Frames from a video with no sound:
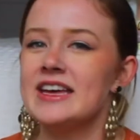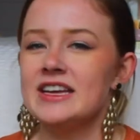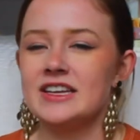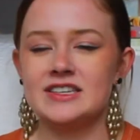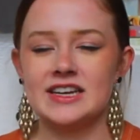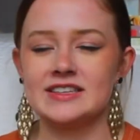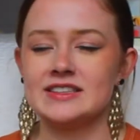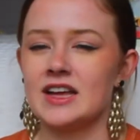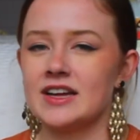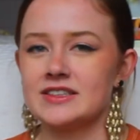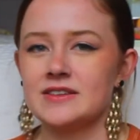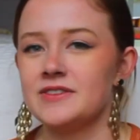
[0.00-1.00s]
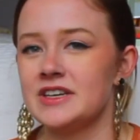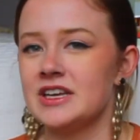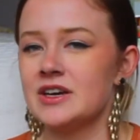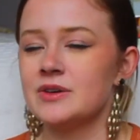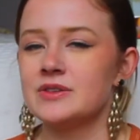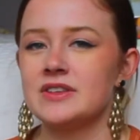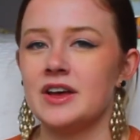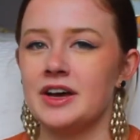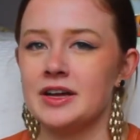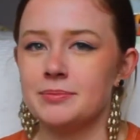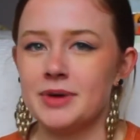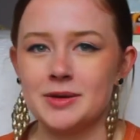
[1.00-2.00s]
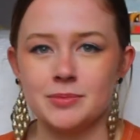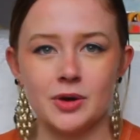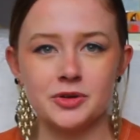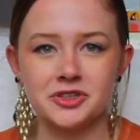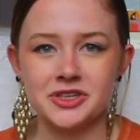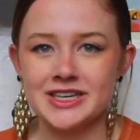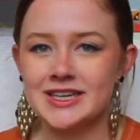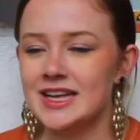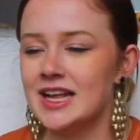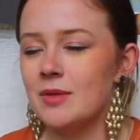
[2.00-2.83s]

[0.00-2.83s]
She has lots of videos on button poetry,